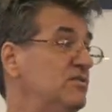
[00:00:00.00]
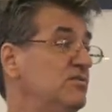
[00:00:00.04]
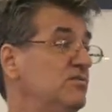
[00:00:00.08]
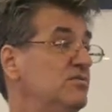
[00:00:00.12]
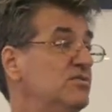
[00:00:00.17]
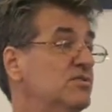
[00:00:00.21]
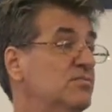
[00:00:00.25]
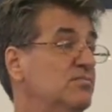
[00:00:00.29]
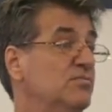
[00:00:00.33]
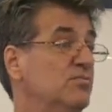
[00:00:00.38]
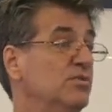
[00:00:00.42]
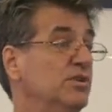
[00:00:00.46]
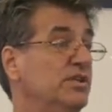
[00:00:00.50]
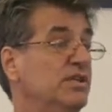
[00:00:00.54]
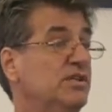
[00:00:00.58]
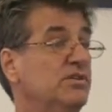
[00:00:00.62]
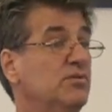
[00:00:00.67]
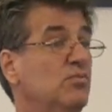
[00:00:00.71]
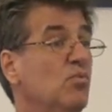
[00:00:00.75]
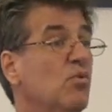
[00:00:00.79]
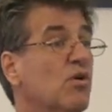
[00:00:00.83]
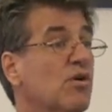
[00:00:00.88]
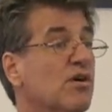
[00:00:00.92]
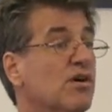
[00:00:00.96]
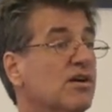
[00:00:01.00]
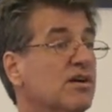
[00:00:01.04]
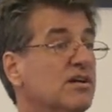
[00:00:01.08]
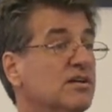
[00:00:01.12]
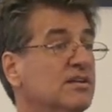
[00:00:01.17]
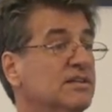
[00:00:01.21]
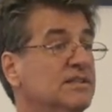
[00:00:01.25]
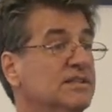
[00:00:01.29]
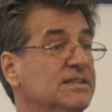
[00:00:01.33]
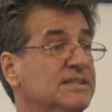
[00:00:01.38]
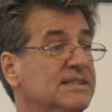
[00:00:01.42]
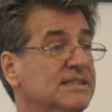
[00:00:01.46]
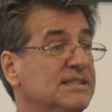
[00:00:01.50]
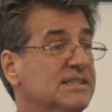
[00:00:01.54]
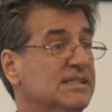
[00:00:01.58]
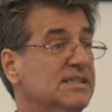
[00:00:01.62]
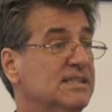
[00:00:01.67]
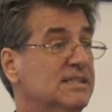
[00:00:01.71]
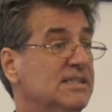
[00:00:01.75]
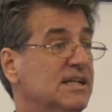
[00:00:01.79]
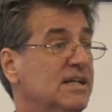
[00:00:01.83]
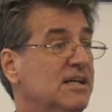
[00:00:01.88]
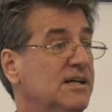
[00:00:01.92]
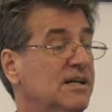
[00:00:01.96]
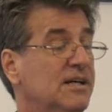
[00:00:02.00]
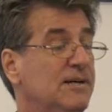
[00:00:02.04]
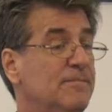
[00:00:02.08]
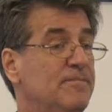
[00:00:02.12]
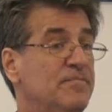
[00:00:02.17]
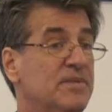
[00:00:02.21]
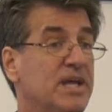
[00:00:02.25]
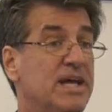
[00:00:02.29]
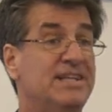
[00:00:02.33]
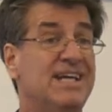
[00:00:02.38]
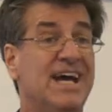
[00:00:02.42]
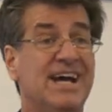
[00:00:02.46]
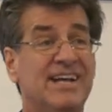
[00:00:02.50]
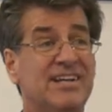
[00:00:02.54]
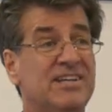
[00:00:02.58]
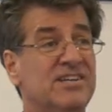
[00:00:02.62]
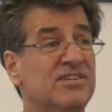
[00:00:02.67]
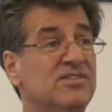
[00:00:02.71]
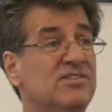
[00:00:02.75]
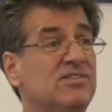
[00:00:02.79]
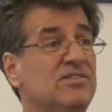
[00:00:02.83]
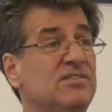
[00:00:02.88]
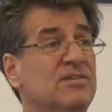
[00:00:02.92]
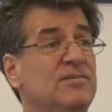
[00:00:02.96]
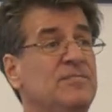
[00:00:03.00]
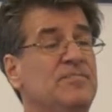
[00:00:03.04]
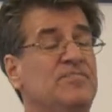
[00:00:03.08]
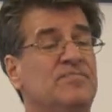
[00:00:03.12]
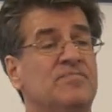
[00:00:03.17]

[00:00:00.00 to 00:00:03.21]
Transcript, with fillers: do some really good work. Um, and that is